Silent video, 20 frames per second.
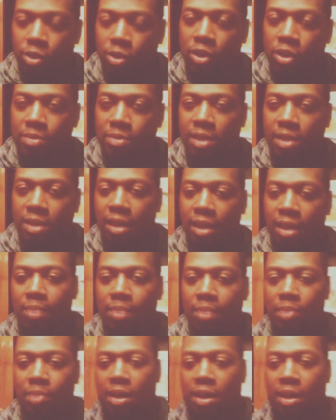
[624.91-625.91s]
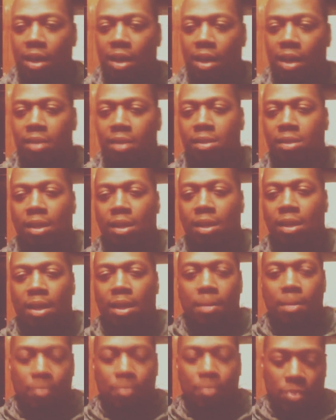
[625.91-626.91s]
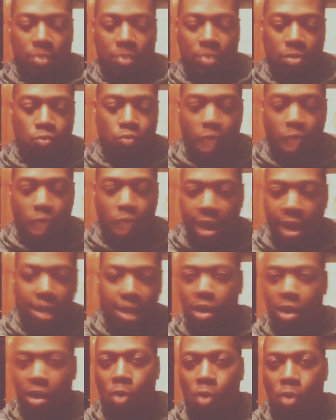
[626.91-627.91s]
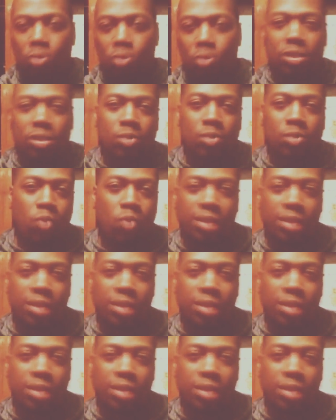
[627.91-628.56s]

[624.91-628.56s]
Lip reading: You know what I'm saying? Because Ray and Ghost